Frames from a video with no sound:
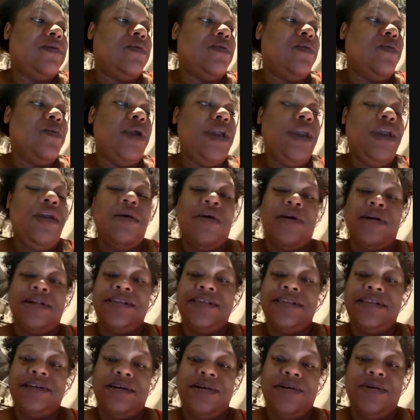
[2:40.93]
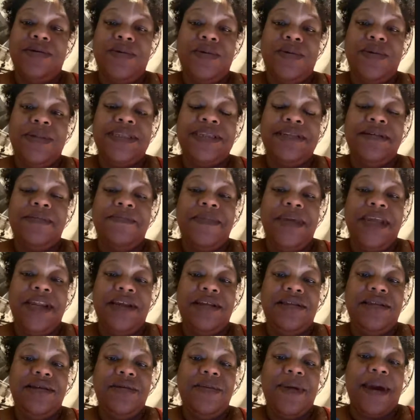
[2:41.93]
We also
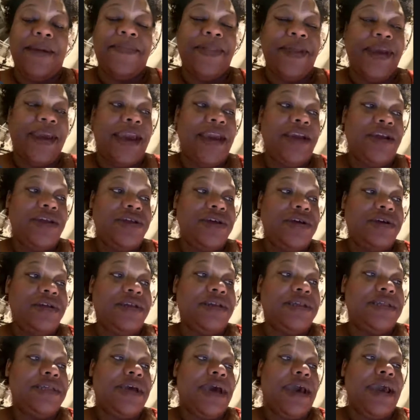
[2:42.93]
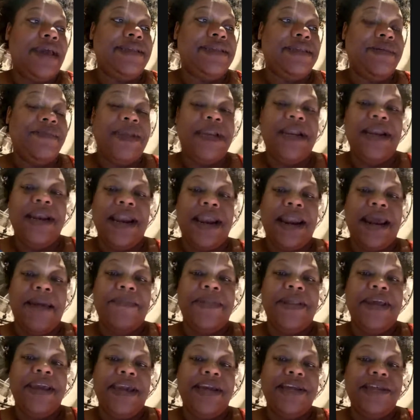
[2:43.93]
submitted 2 applications. I submitted an
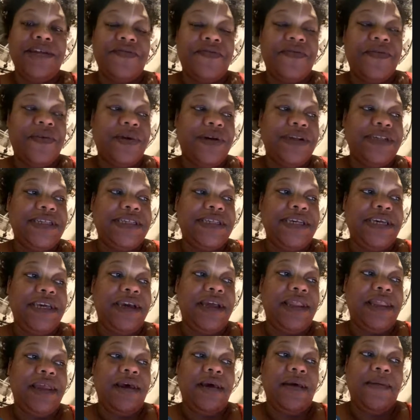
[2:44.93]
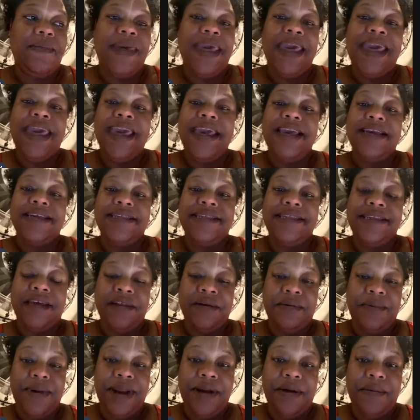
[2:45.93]
application for a Seed Club
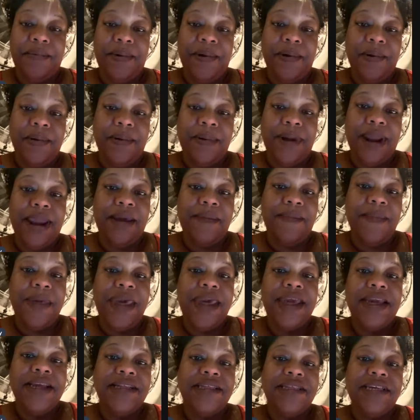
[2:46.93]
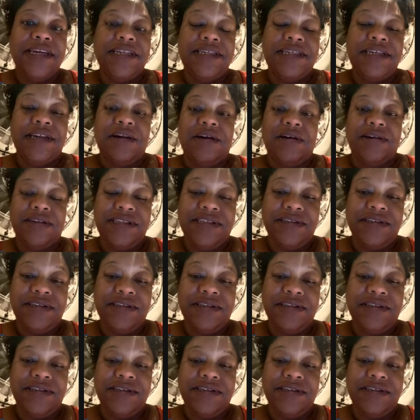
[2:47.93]
Accelerator Program. Jason
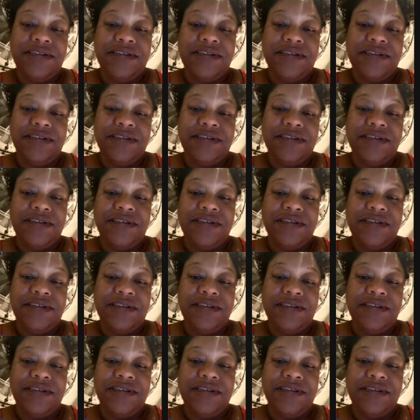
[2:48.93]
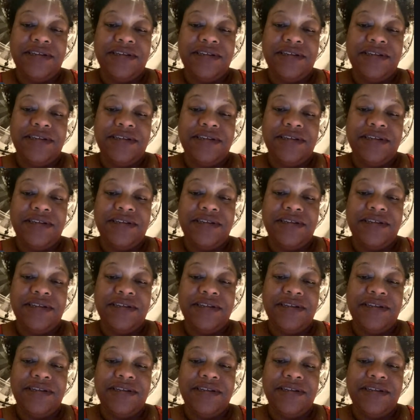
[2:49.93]
also submitted an application for a Seed Club
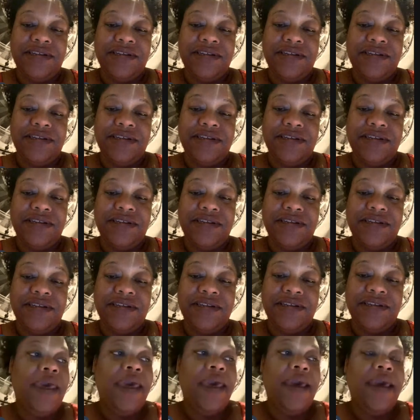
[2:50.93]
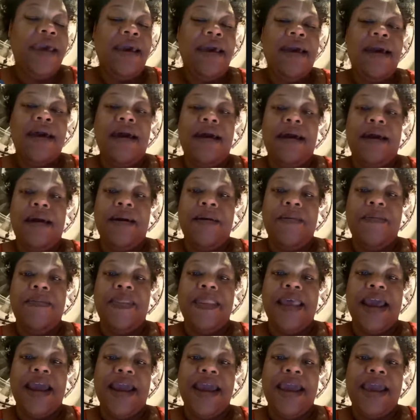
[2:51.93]
Accelerator Program.
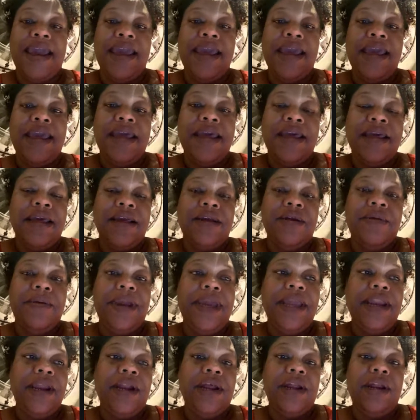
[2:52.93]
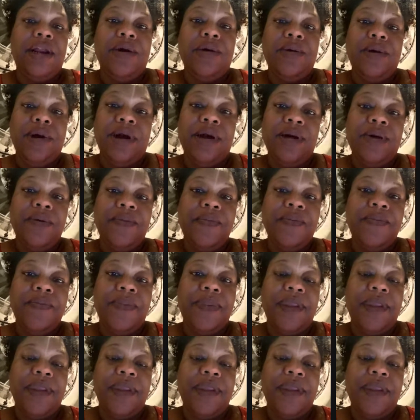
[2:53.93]
I created a logo